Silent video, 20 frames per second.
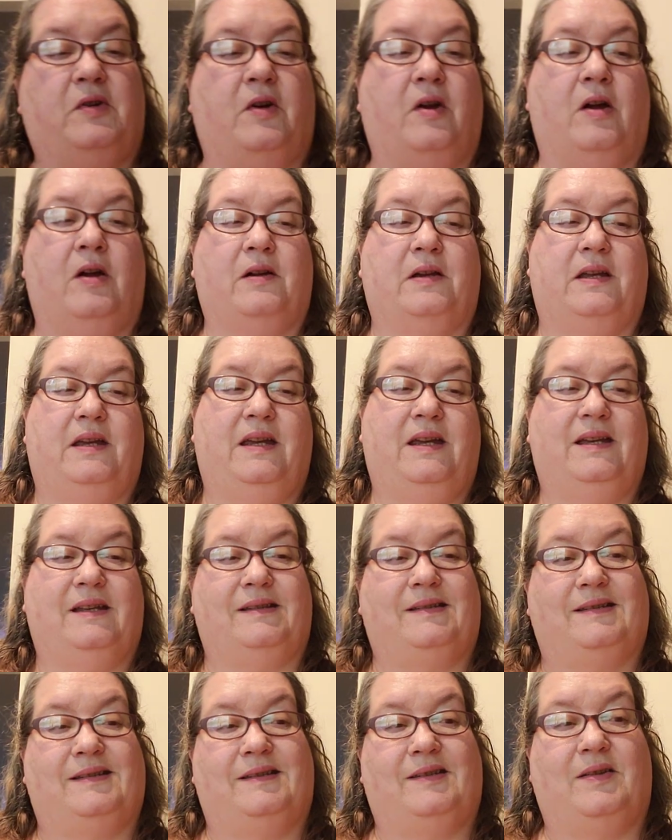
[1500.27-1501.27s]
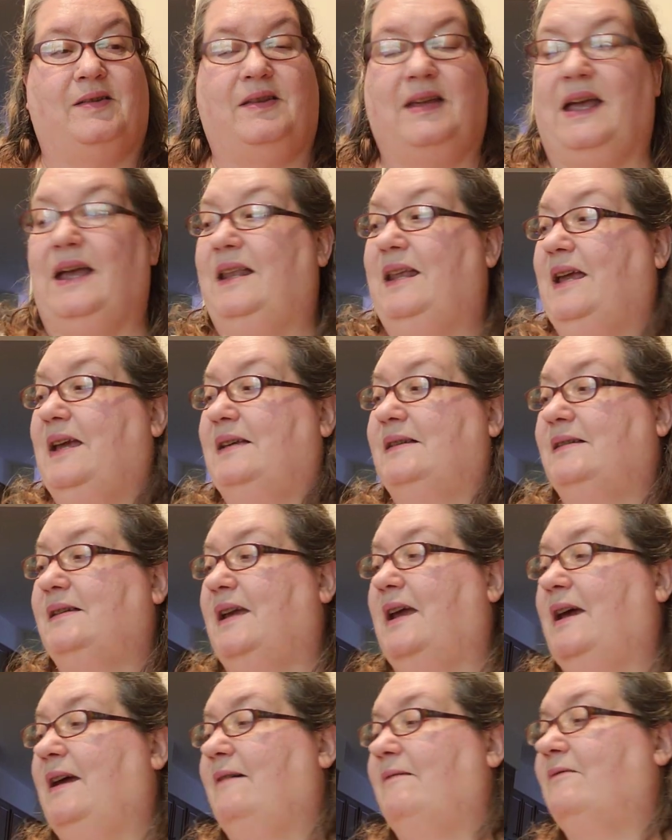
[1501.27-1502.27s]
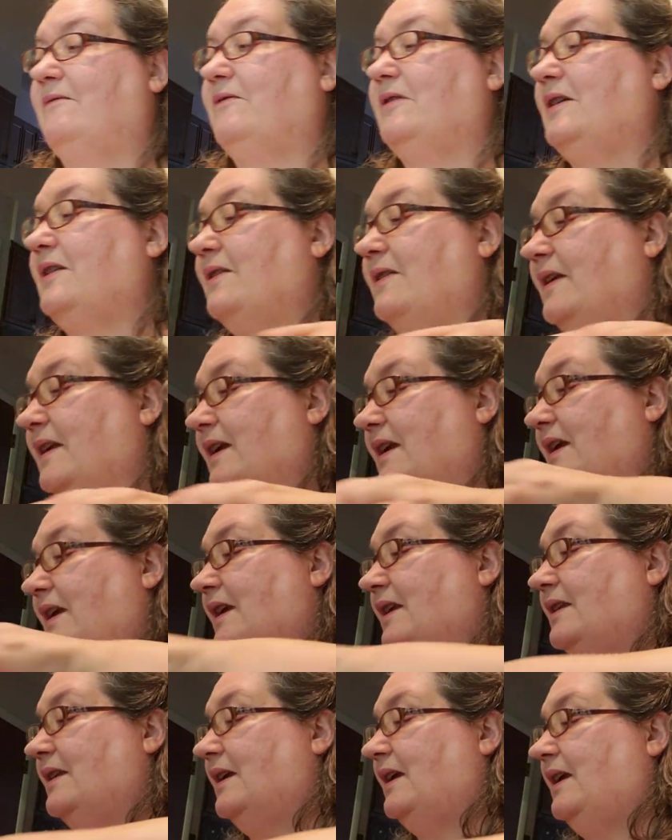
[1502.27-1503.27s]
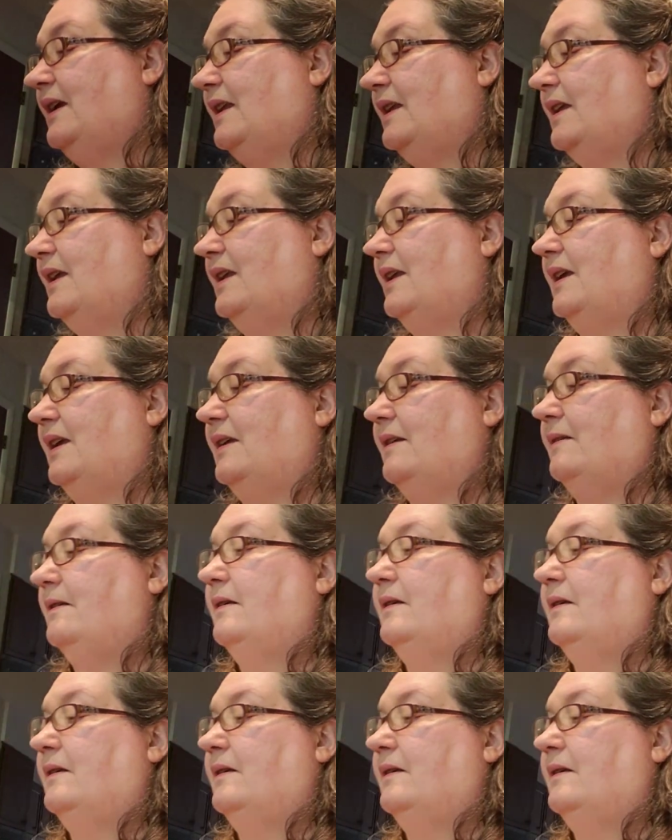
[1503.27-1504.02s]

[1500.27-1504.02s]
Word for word: are all kits, so that has everything you need in it.